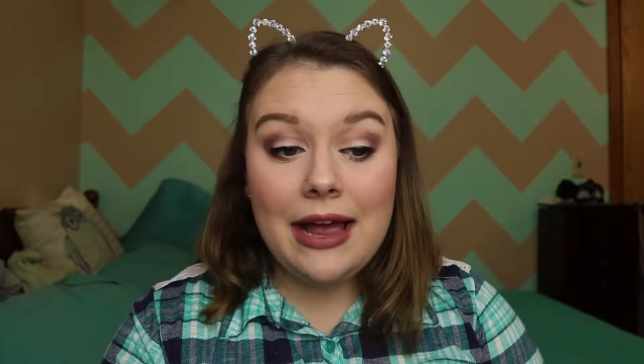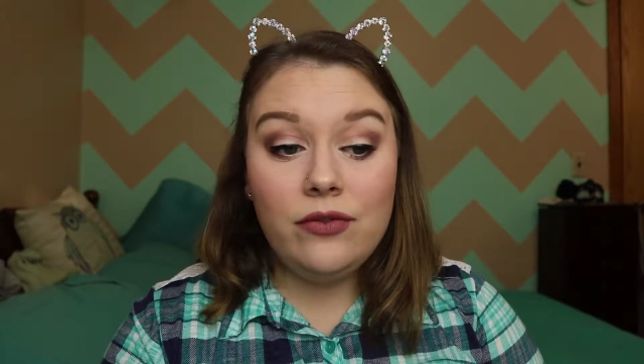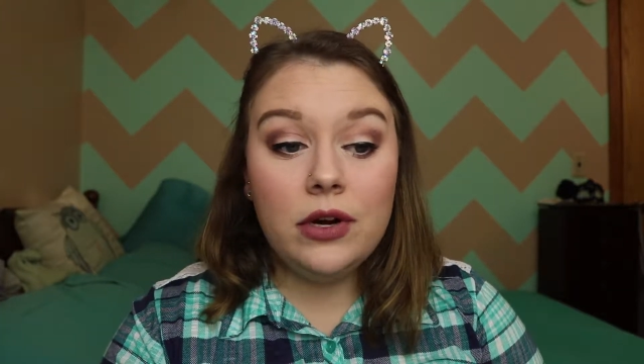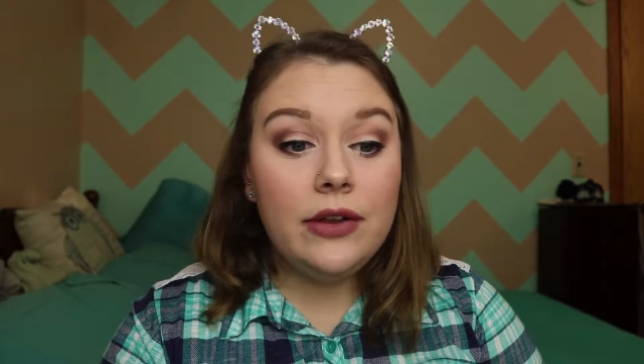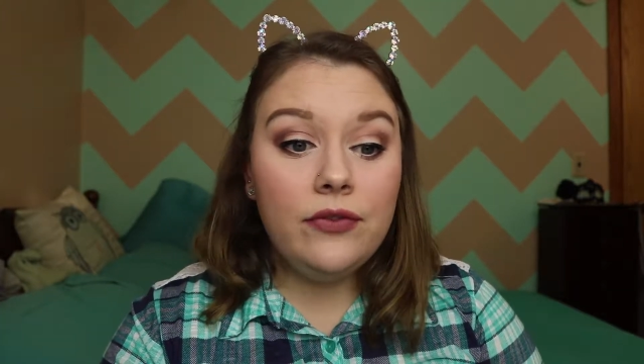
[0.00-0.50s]
I've
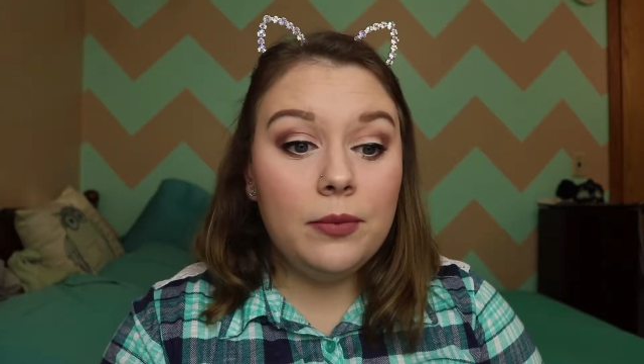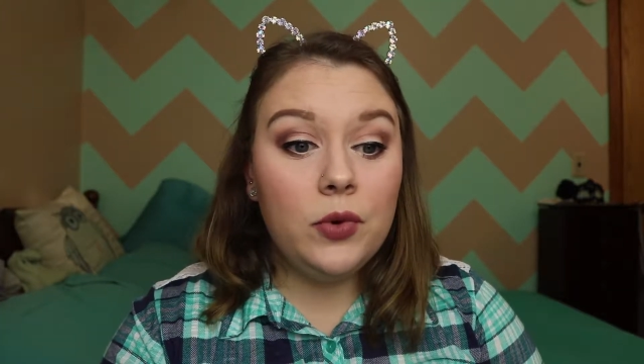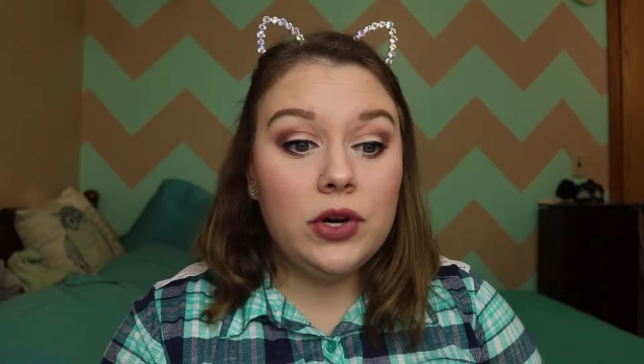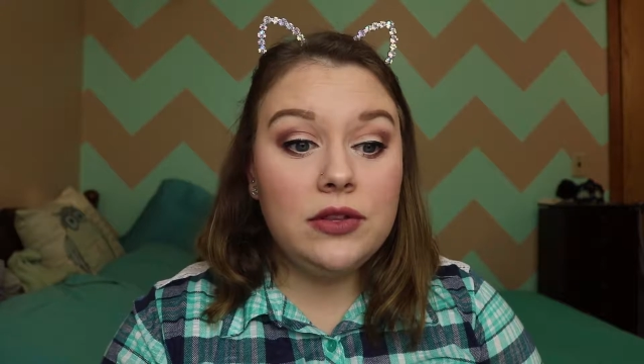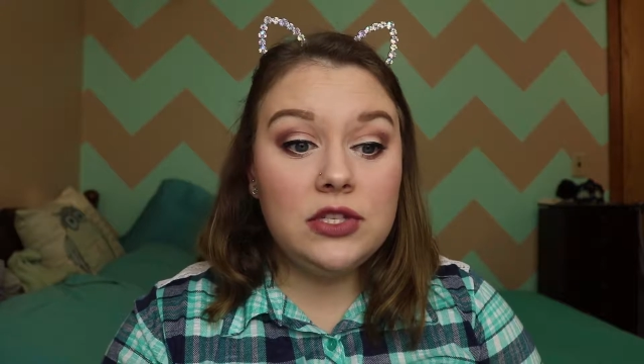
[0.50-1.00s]
worn it for
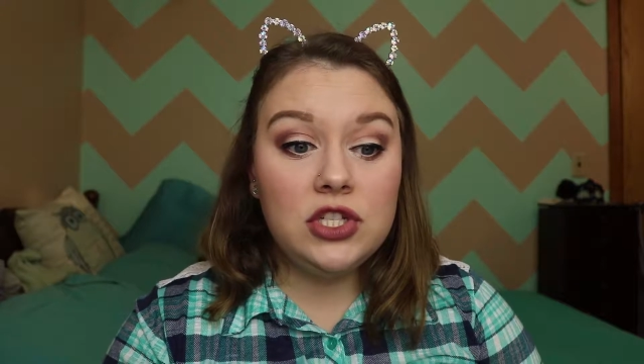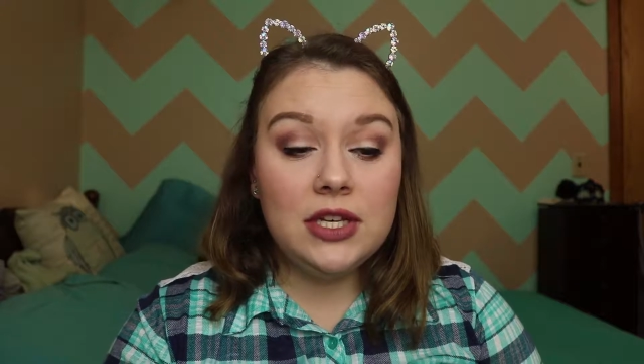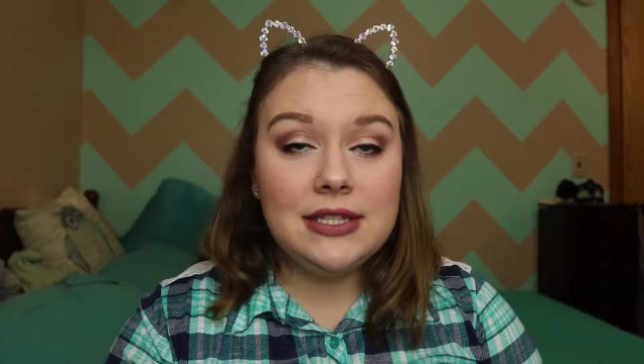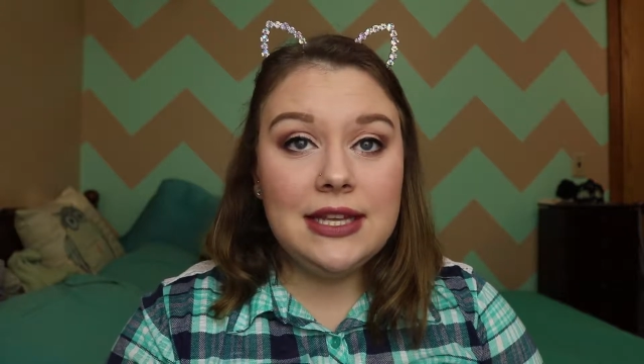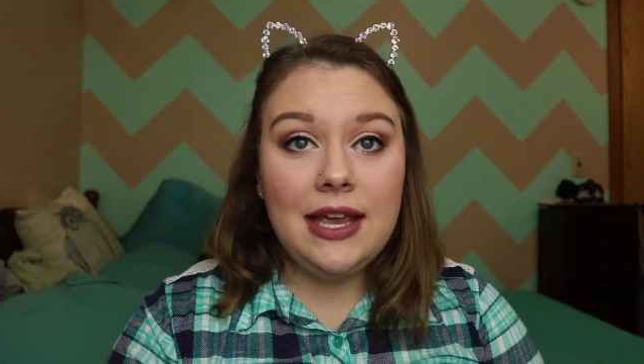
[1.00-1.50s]
more than
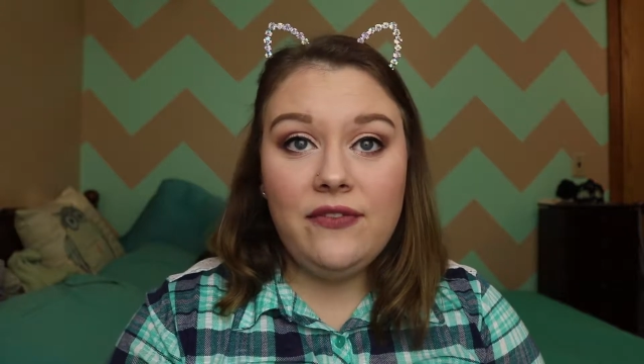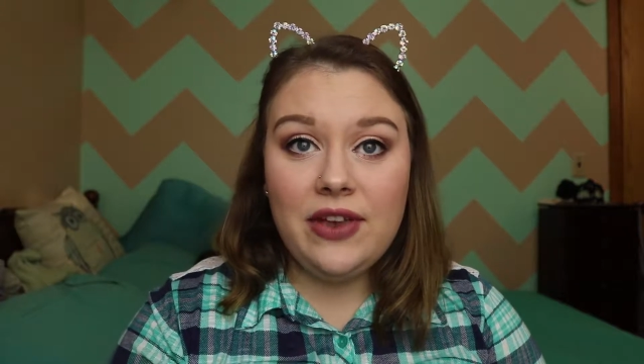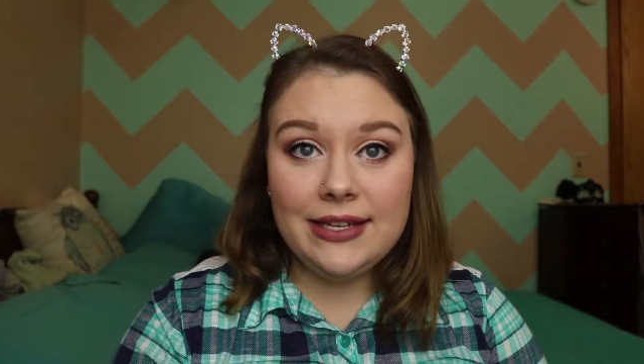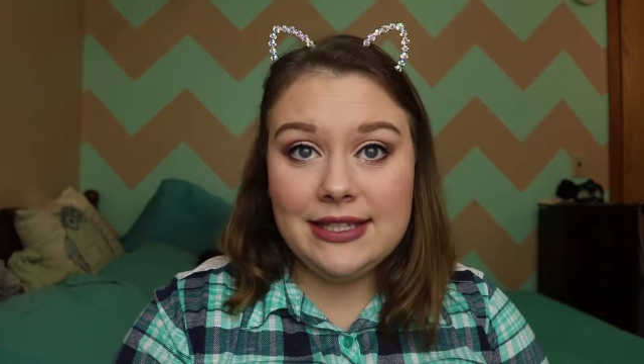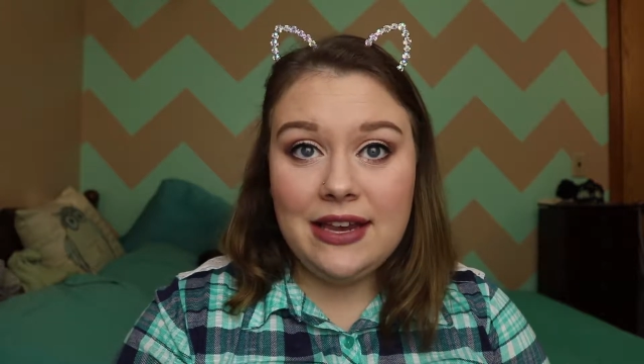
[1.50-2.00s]
just like
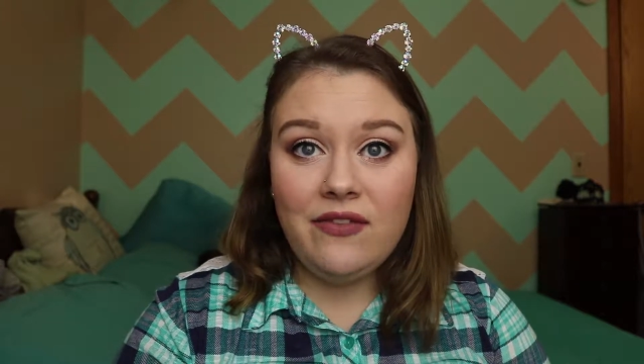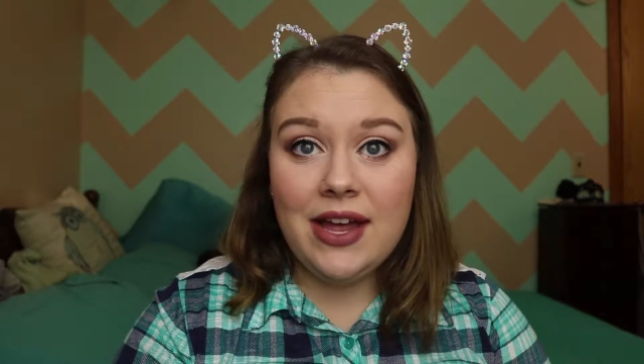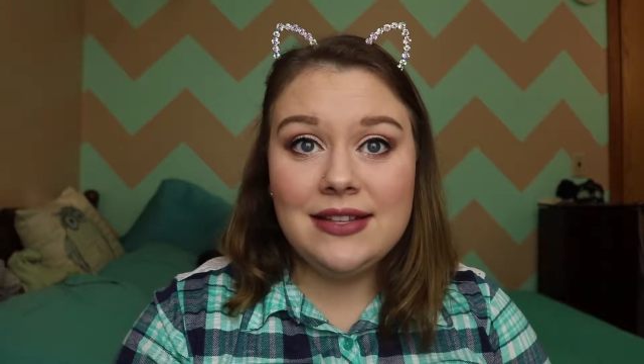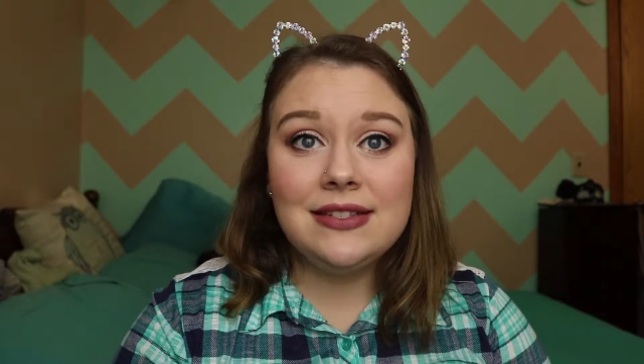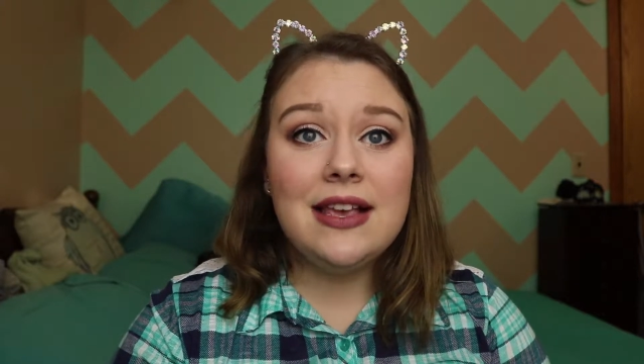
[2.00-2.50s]
fancy
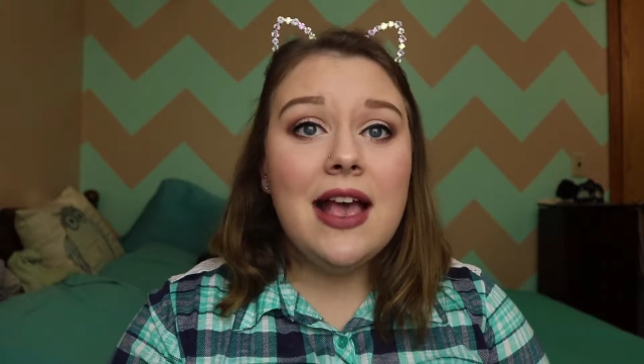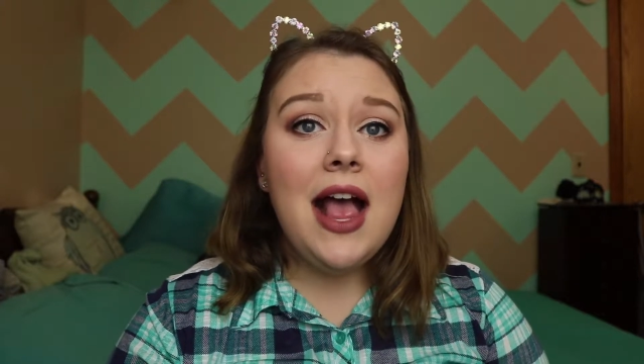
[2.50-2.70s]
events.